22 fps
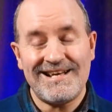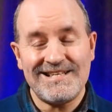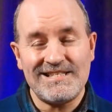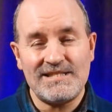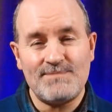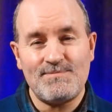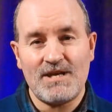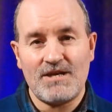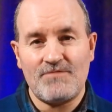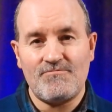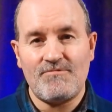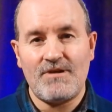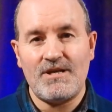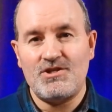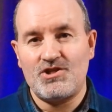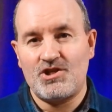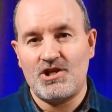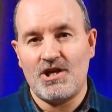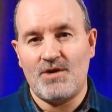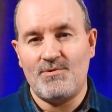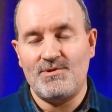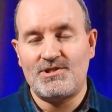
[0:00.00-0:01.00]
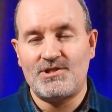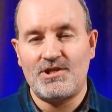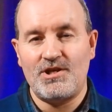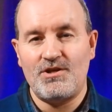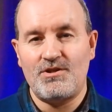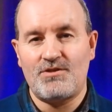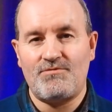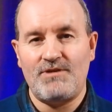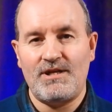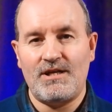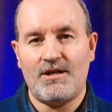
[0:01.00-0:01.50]
aspect ratio is
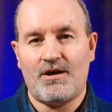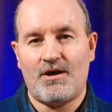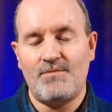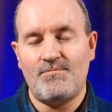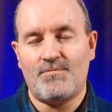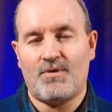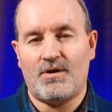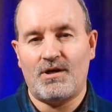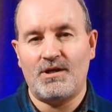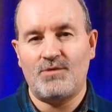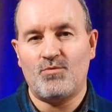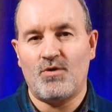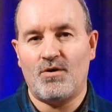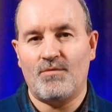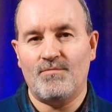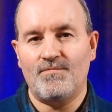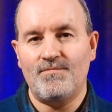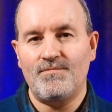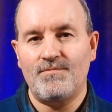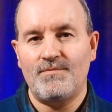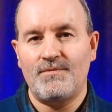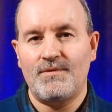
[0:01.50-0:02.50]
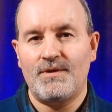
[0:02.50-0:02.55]
239:1,